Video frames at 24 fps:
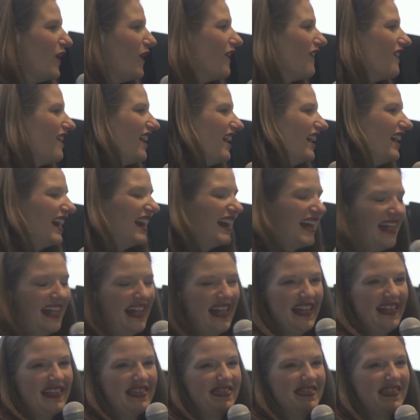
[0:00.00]
Or
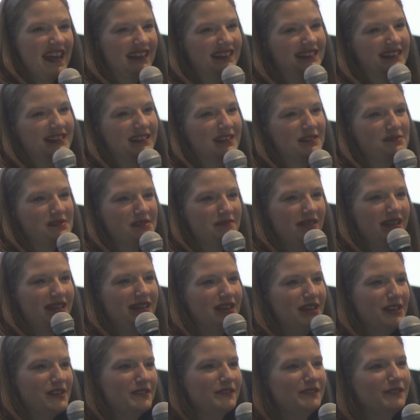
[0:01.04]
that's the
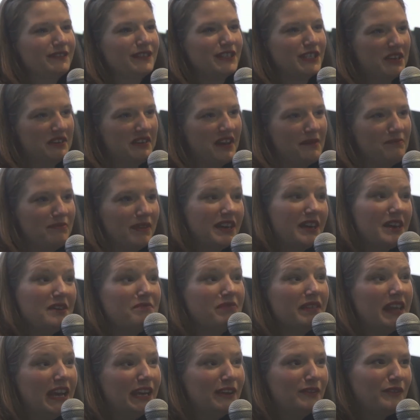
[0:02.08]
woman who showed up and
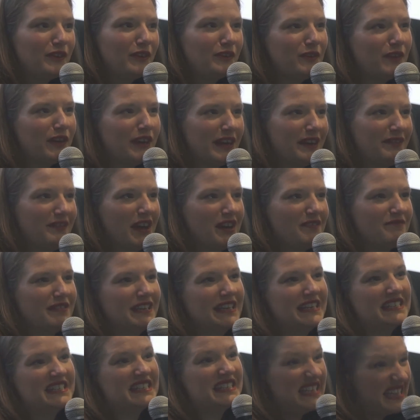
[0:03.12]
complained for 45
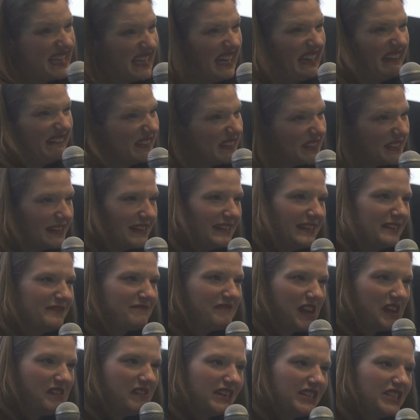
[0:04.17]
minutes and didn't answer any of
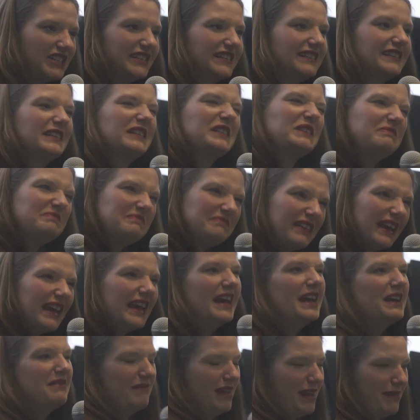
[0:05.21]
my questions.
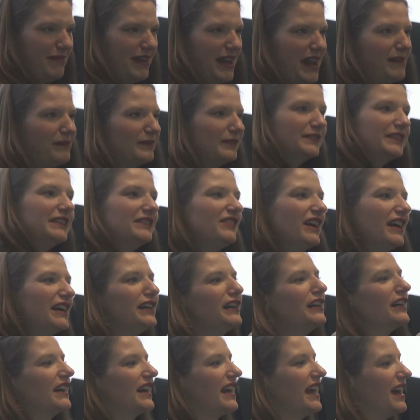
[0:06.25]
Maybe I won't invite
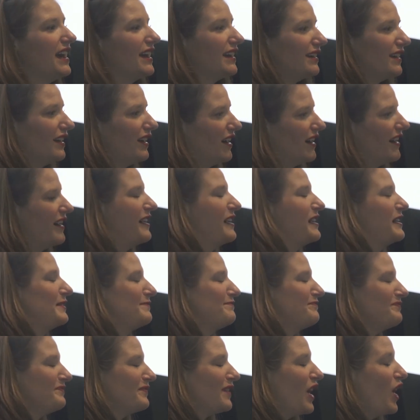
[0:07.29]
her again.
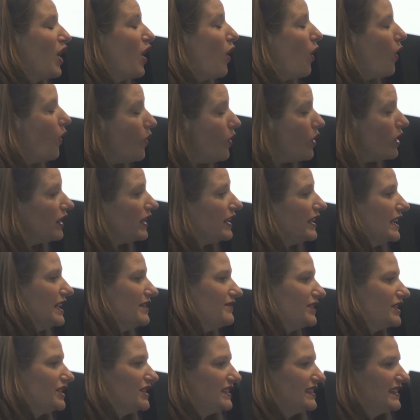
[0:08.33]
Or
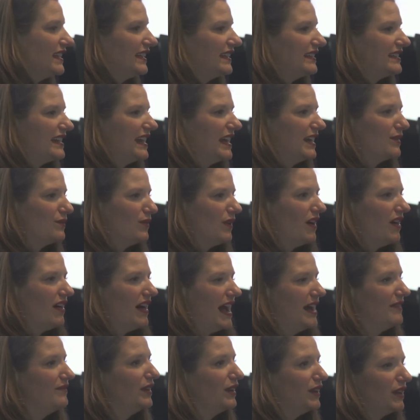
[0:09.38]
even just things like, well,
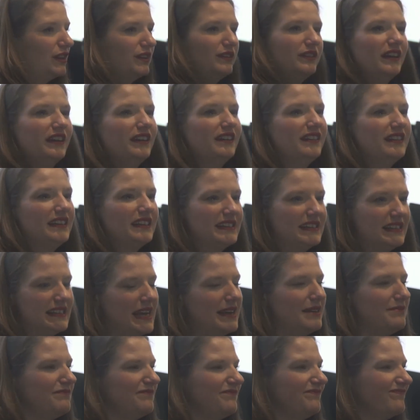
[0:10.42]
I've included these
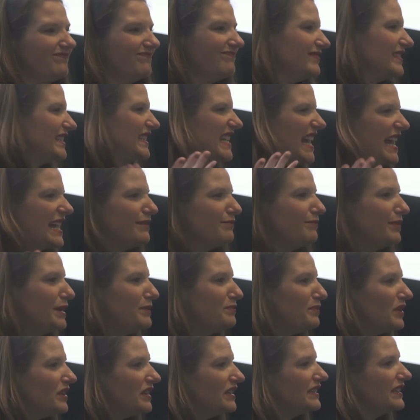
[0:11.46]
same 10
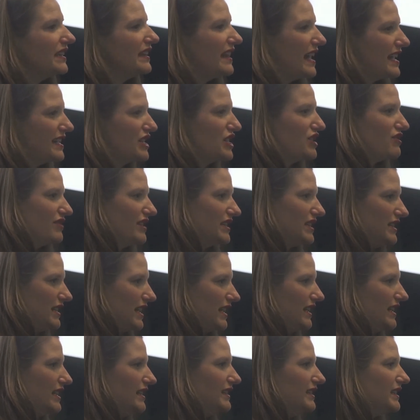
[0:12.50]
people in the last 3
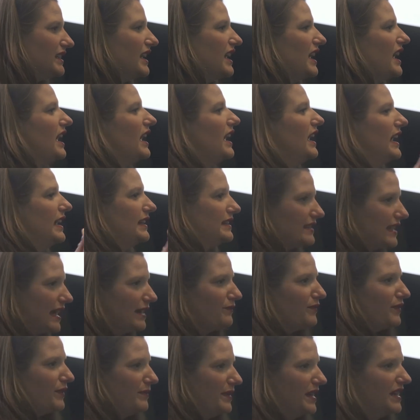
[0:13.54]
studies. It's
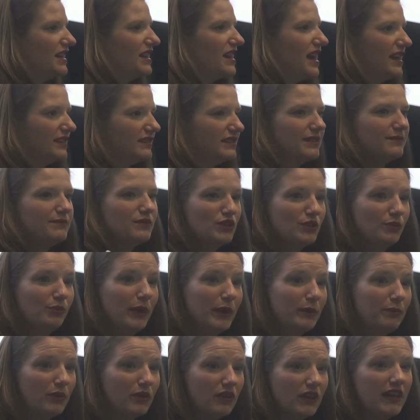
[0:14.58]
time for me to get some new
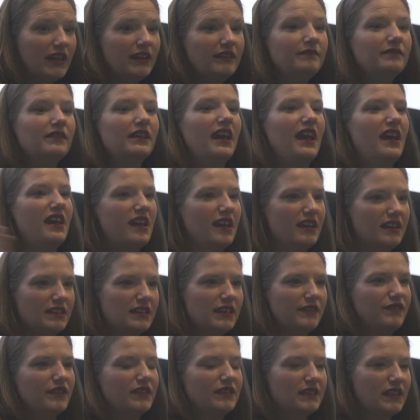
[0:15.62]
people in and get a
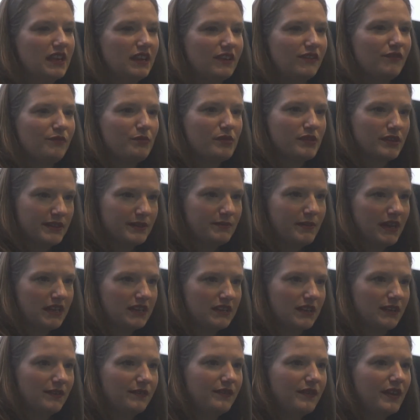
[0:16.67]
different set of
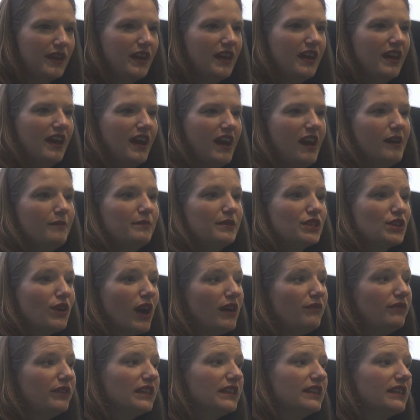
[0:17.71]
perspective. But so
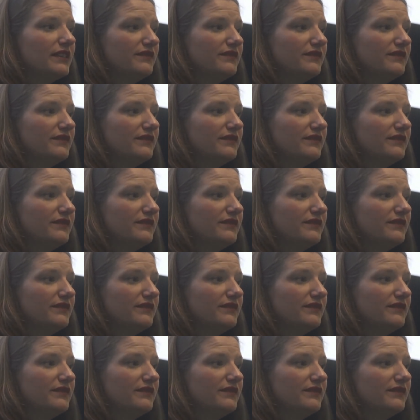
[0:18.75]
I really